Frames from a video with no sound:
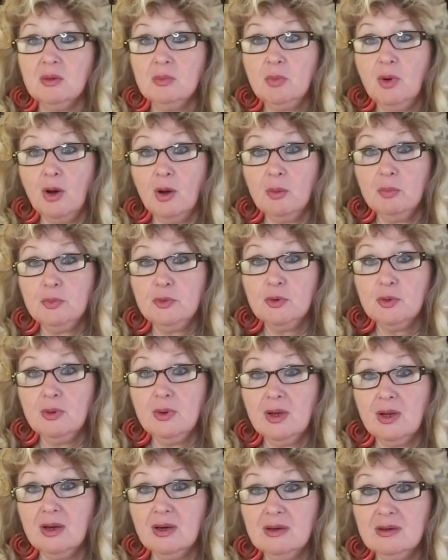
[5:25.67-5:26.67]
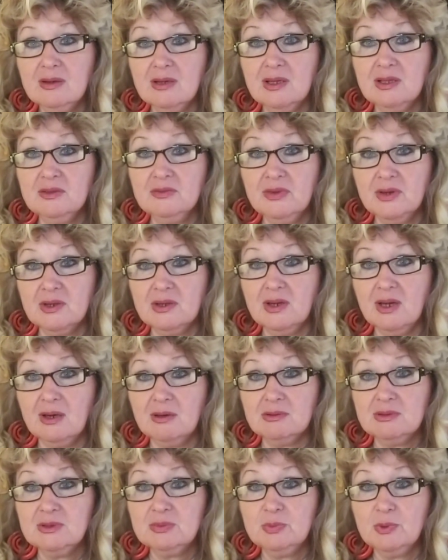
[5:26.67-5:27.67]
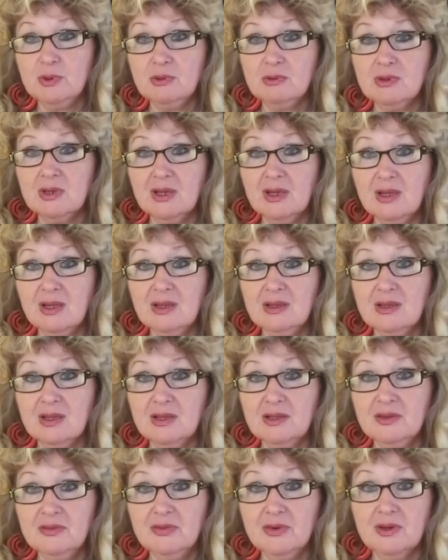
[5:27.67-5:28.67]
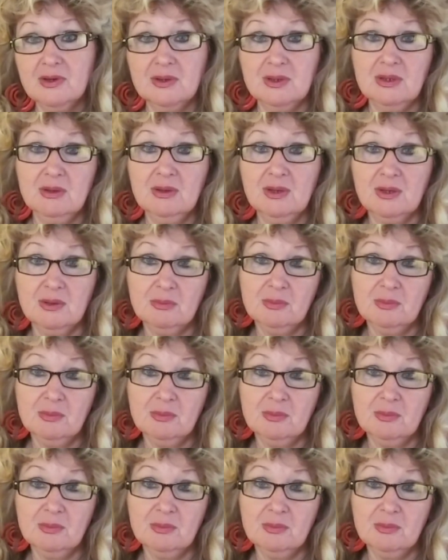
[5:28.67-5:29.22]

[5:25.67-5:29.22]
popular and very outspoken and very